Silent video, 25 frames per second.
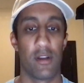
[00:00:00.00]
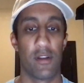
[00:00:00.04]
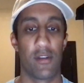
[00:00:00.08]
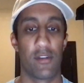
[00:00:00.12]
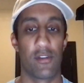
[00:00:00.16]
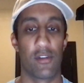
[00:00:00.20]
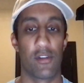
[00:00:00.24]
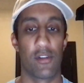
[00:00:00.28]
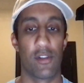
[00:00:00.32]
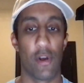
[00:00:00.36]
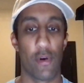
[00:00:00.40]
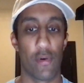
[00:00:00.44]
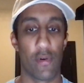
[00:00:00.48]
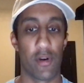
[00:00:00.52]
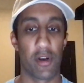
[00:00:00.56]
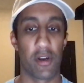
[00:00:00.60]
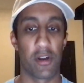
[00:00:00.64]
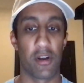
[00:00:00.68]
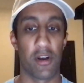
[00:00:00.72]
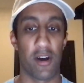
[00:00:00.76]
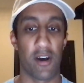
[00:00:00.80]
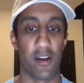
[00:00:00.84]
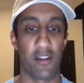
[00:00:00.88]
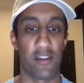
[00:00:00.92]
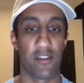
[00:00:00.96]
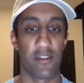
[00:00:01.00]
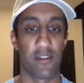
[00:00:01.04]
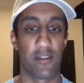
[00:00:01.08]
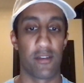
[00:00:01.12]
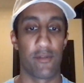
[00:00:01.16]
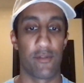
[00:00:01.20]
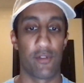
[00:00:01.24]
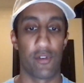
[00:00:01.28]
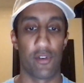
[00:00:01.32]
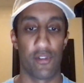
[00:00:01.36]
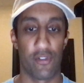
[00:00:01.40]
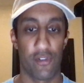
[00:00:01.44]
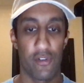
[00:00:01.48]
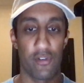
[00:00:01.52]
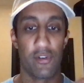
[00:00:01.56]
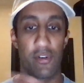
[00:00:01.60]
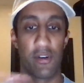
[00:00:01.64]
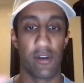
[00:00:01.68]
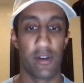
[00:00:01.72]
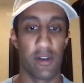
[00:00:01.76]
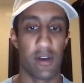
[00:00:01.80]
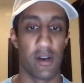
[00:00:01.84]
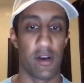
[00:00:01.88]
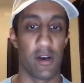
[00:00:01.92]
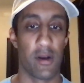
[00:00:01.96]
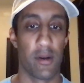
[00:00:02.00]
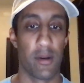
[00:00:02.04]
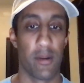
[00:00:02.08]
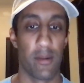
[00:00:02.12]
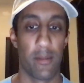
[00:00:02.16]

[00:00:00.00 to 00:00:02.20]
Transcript: to lower costs for certain